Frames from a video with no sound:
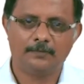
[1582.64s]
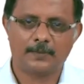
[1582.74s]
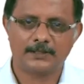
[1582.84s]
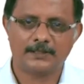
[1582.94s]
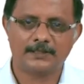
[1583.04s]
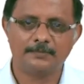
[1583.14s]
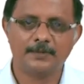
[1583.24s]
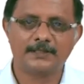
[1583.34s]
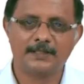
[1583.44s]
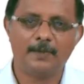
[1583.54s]
present a
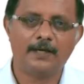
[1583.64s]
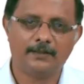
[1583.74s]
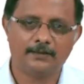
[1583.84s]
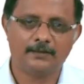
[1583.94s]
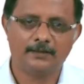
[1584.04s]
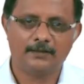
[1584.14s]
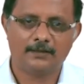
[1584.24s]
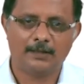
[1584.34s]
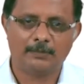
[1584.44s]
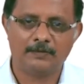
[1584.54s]
simple schematic
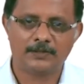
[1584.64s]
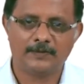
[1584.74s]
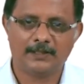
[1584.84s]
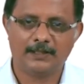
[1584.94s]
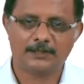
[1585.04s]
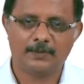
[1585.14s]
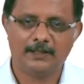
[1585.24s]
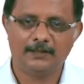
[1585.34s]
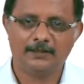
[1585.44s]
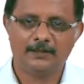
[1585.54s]
right by which we can
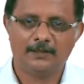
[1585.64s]
explain